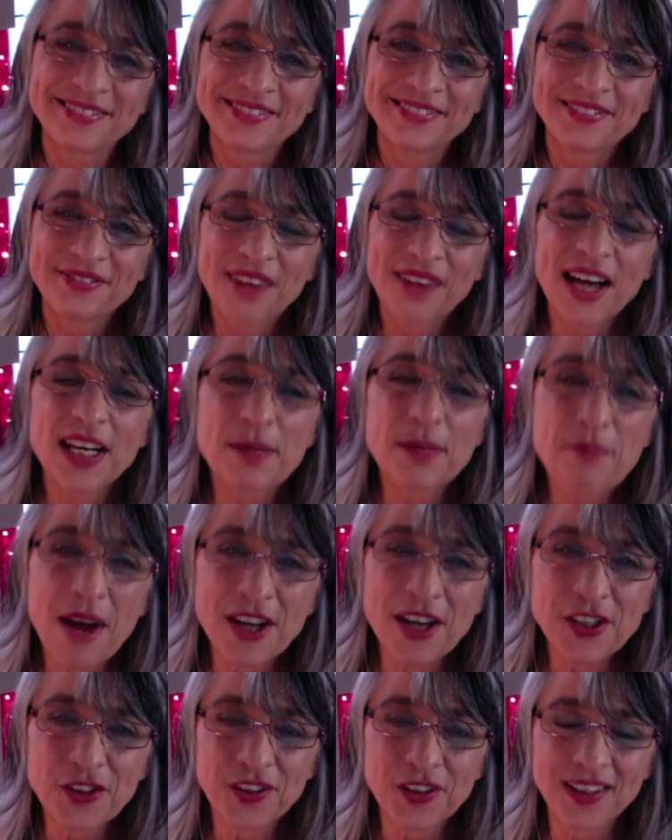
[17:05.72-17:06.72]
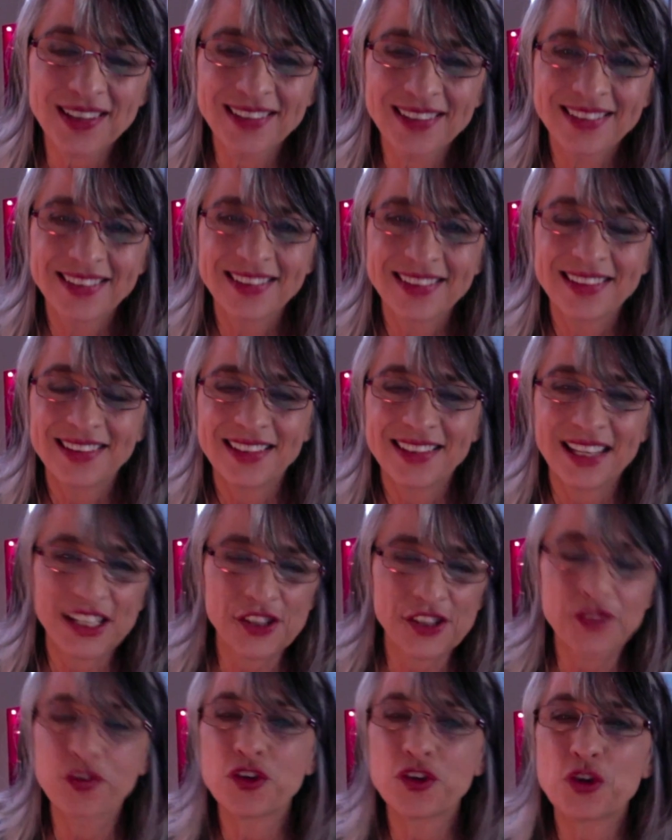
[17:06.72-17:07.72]
Find a mantra that
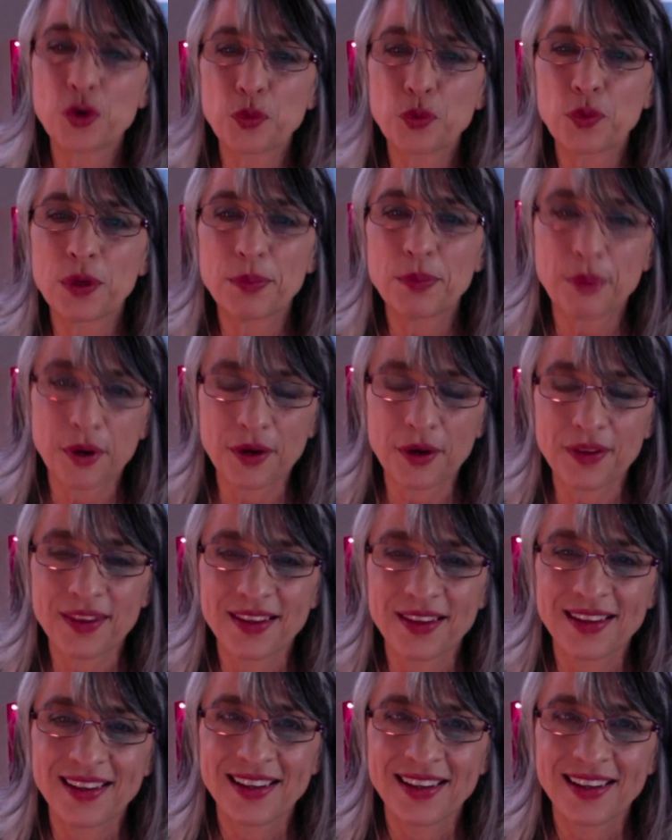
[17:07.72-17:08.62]
is for your rebirth.